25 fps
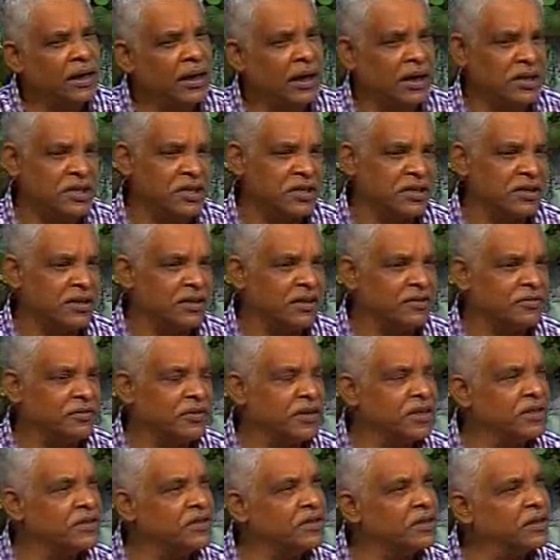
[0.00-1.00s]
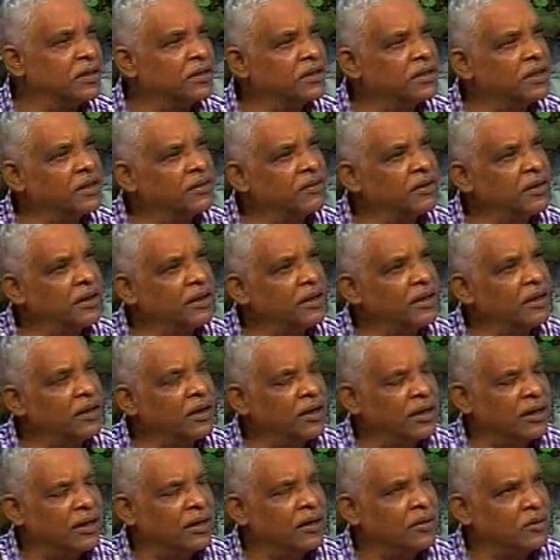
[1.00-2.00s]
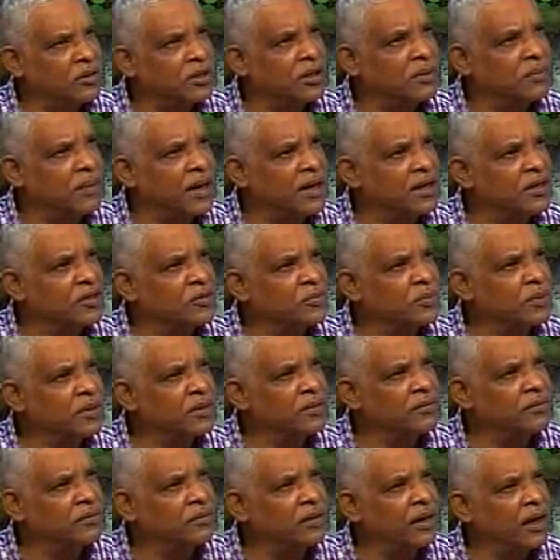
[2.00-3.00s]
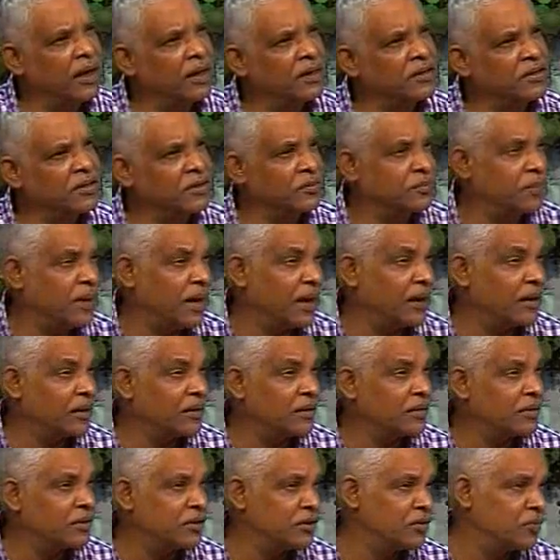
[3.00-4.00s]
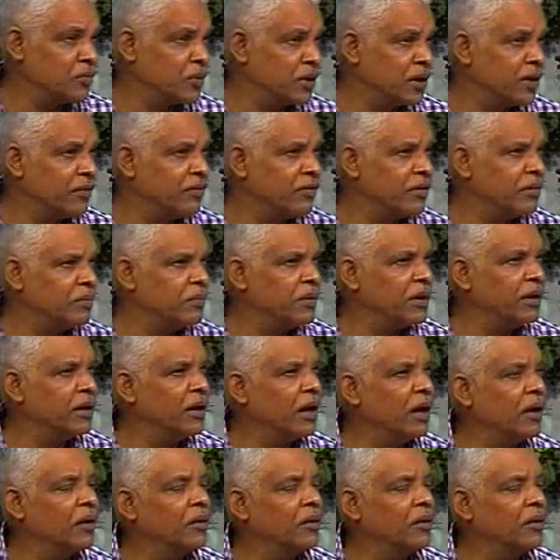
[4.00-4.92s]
Ashira just finished her degree, hotel management, and she's back. She's working with me now.